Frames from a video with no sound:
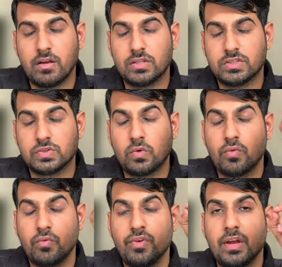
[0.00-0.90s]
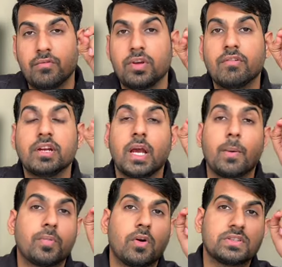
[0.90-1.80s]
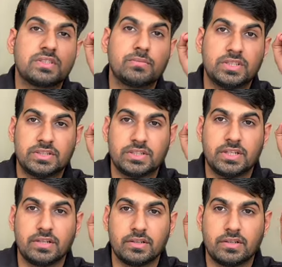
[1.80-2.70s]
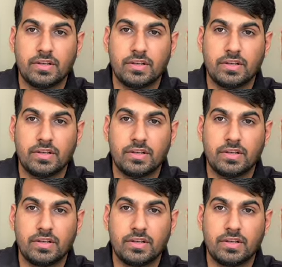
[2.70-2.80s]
So we have to give an approximation here.